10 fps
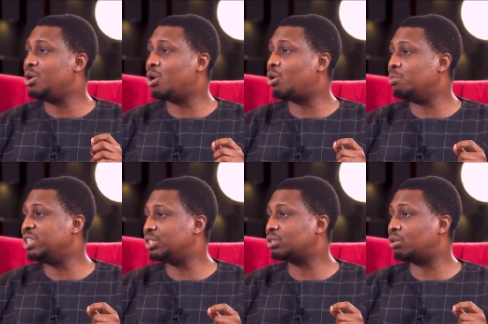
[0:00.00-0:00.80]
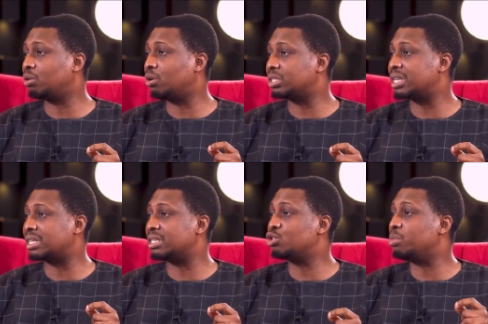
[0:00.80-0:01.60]
non-competition clauses
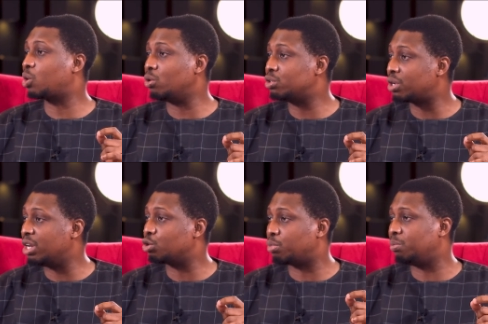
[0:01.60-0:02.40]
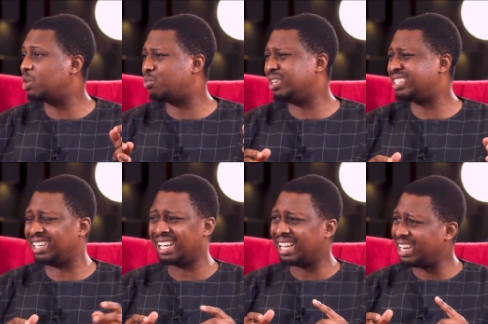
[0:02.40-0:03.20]
are seen to be contrary to public
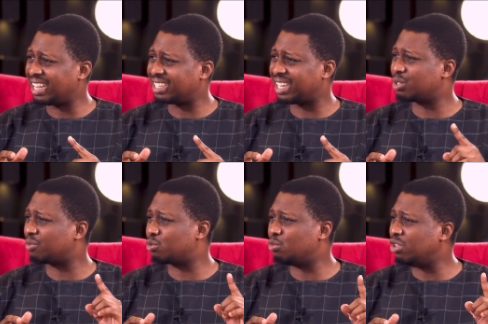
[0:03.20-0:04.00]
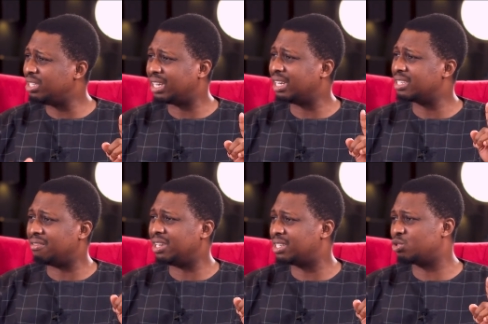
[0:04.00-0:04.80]
policy. That's the case of Kumulis
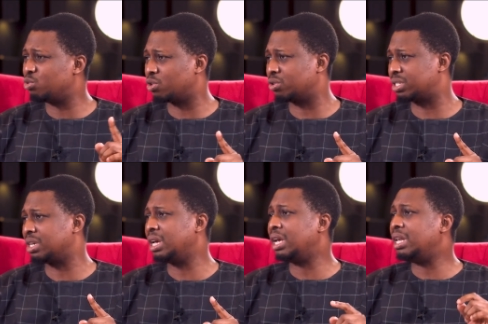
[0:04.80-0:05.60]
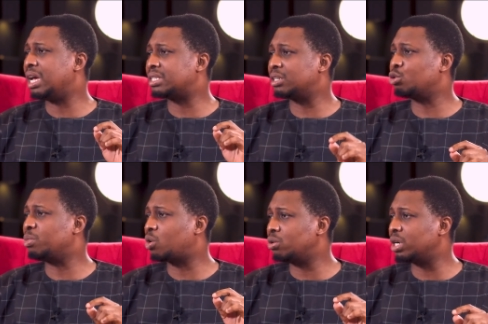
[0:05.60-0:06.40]
against Leventis Motors. They are seen
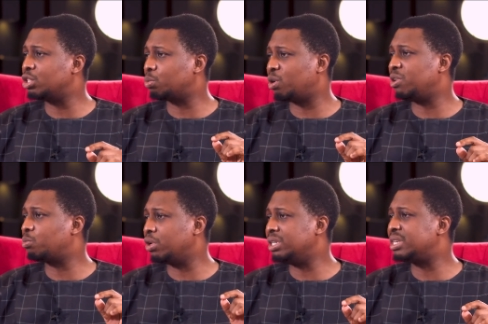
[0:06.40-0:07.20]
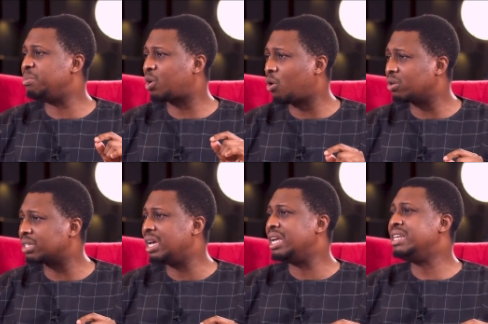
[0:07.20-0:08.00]
to be contrary to public policy
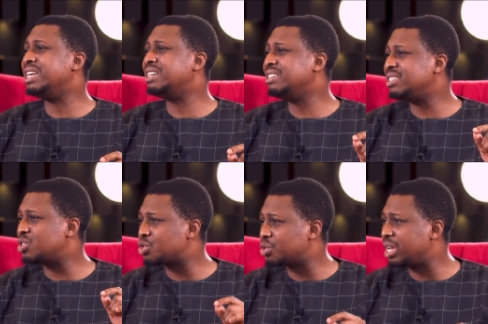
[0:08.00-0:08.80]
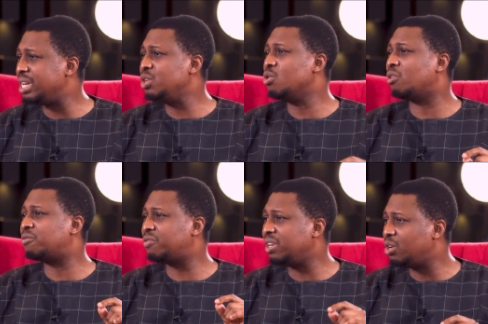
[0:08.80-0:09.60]
because they restrain your
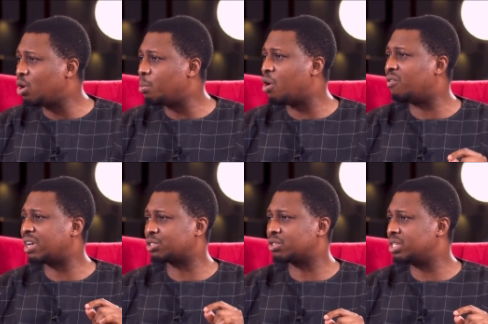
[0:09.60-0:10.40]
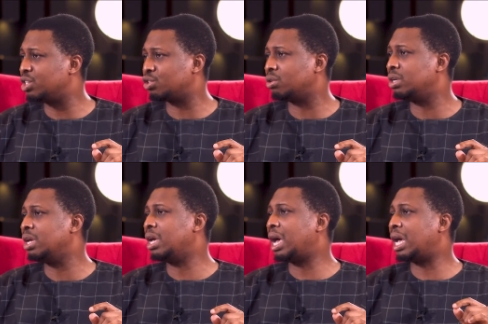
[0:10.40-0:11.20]
freedom of association
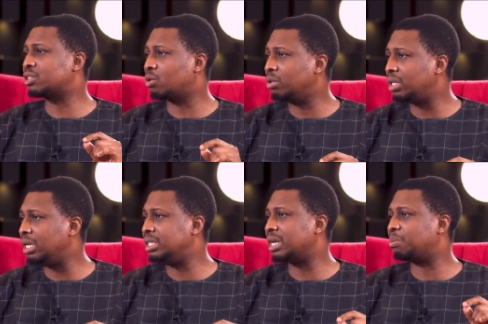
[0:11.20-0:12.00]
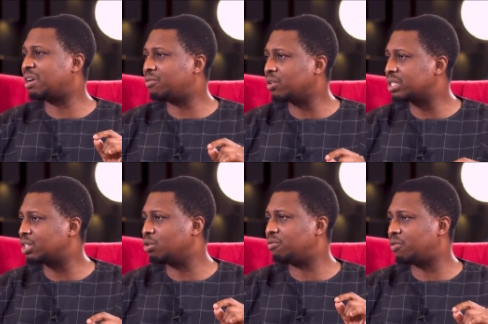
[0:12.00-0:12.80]
as contained in Chapter 4,
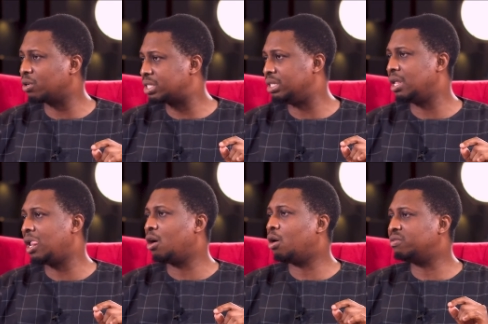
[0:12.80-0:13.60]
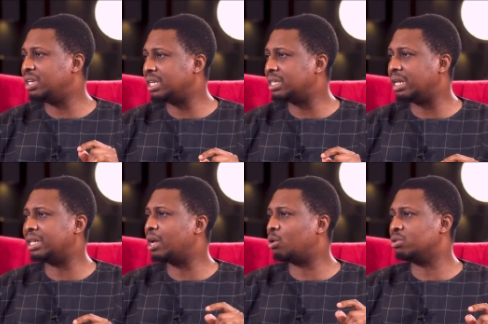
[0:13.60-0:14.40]
Section 40 of the
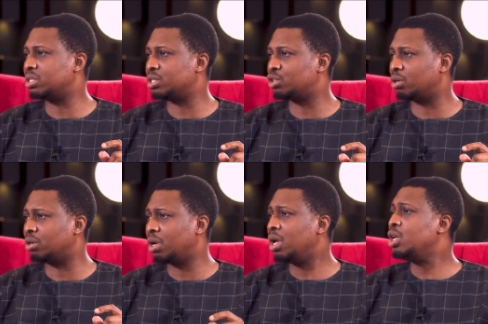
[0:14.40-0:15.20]
1999 Constitution.